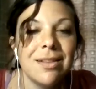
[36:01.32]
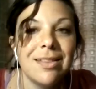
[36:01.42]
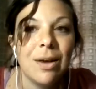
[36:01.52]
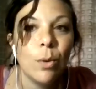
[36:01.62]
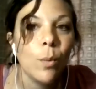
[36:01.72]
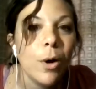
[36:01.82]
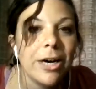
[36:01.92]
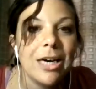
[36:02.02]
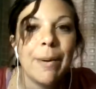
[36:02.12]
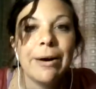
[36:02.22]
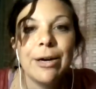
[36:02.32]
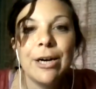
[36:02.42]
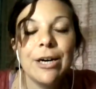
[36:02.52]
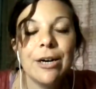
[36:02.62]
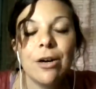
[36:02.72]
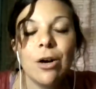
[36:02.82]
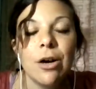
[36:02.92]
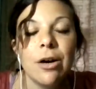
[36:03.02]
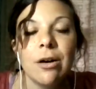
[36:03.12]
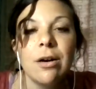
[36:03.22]
they were worried about
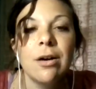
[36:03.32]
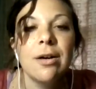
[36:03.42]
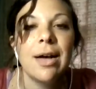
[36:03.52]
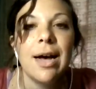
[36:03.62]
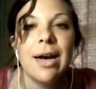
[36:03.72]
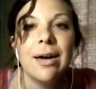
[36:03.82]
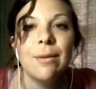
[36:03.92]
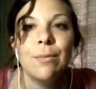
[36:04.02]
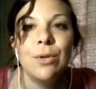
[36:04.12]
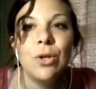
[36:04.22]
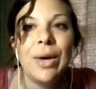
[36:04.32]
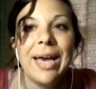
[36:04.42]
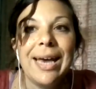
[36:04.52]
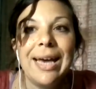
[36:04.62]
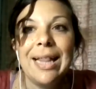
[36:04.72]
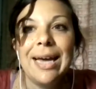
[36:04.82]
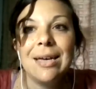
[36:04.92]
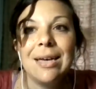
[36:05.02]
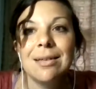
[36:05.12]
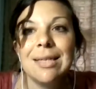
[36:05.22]
her, or you can't
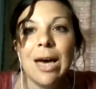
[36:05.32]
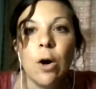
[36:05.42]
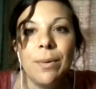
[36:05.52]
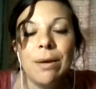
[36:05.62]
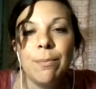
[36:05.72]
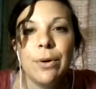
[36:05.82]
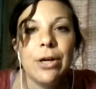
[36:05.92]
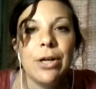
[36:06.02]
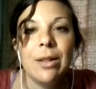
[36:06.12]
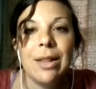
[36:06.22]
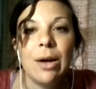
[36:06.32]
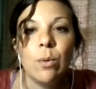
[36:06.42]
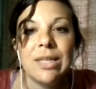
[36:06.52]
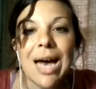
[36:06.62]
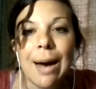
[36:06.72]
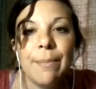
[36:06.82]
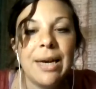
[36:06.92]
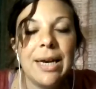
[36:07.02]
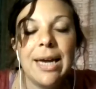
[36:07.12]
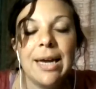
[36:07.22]
like tell people like what's
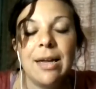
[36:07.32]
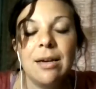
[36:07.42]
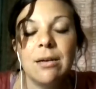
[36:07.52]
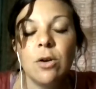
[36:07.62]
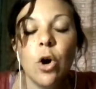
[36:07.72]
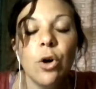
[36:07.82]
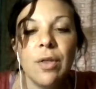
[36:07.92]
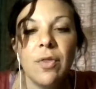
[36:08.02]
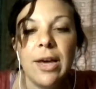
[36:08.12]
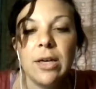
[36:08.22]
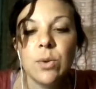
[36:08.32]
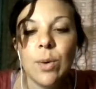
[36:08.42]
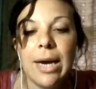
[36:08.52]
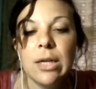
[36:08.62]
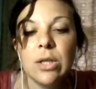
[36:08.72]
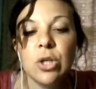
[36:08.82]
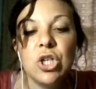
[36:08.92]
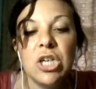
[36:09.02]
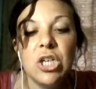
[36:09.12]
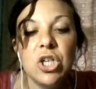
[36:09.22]
happening and all the things, right? So
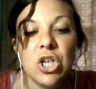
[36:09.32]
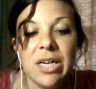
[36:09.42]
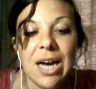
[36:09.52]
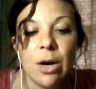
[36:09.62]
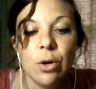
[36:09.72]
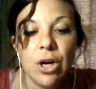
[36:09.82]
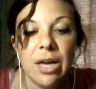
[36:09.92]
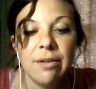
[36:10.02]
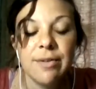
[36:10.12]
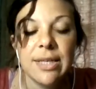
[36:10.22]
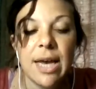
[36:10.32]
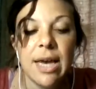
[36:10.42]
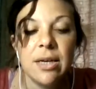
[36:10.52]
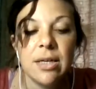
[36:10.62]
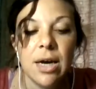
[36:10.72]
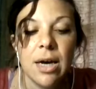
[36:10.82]
she shut down her gifts. And